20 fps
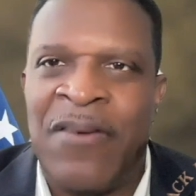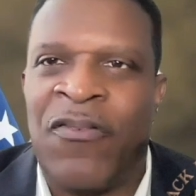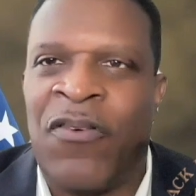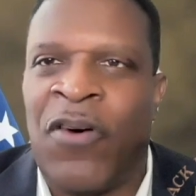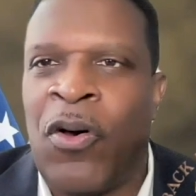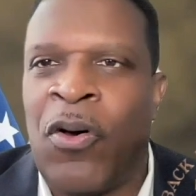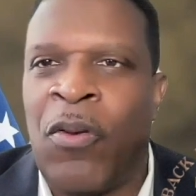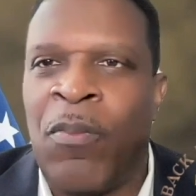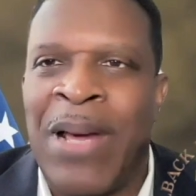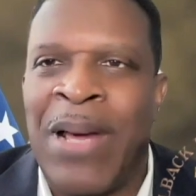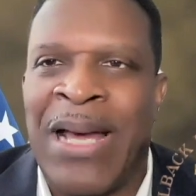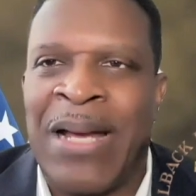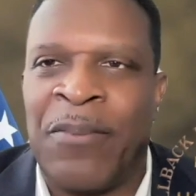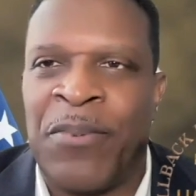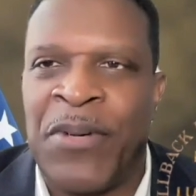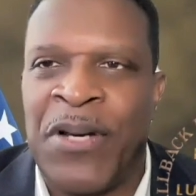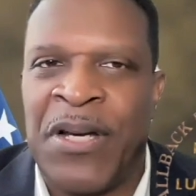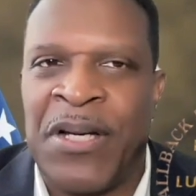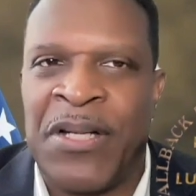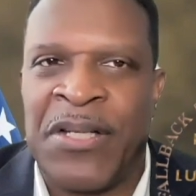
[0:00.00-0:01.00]
Fallback
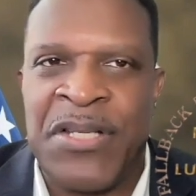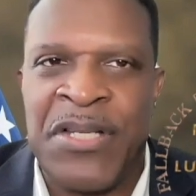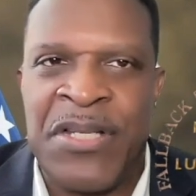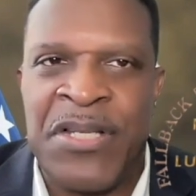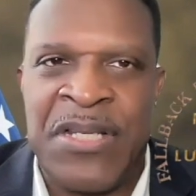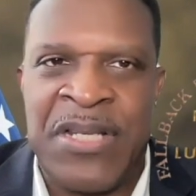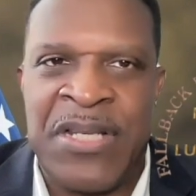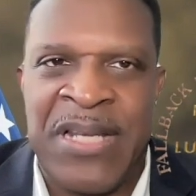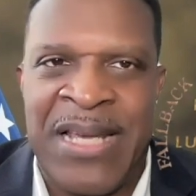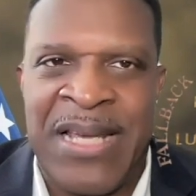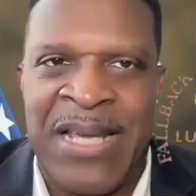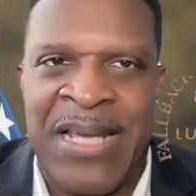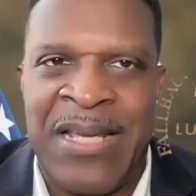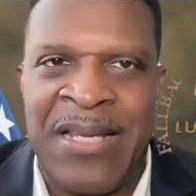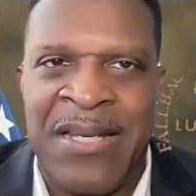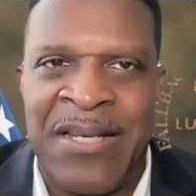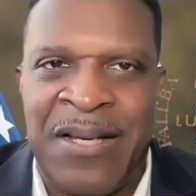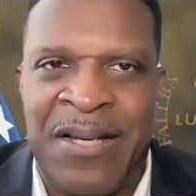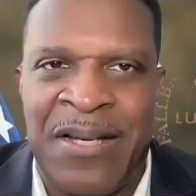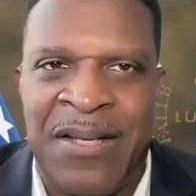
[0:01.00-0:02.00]
Productions,
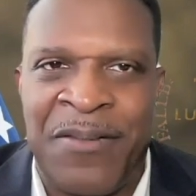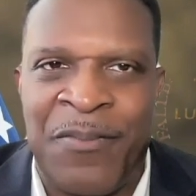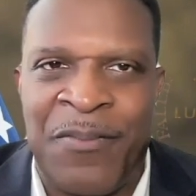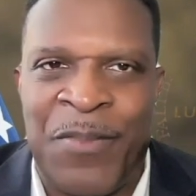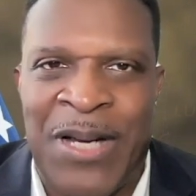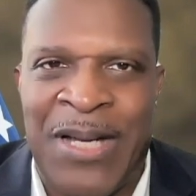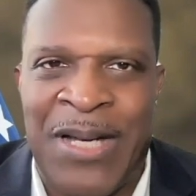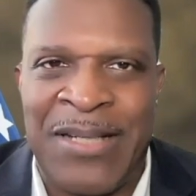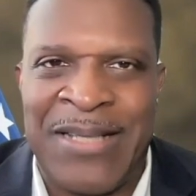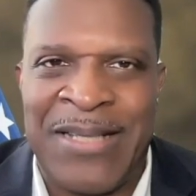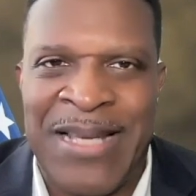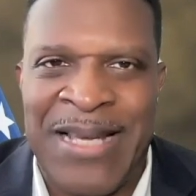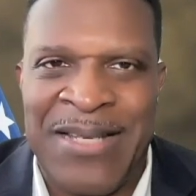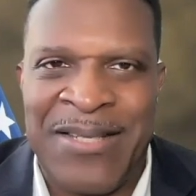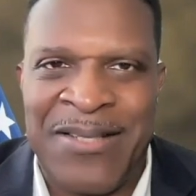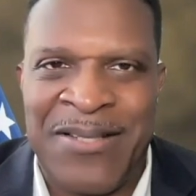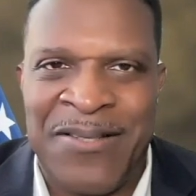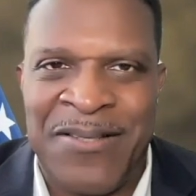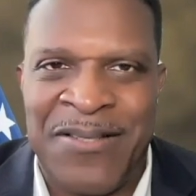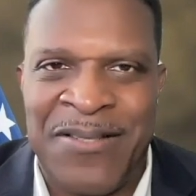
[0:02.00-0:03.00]
and other
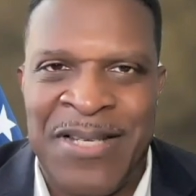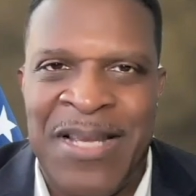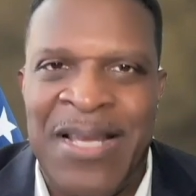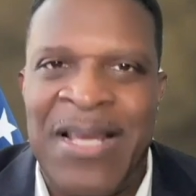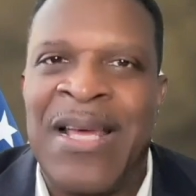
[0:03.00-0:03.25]
podcasters.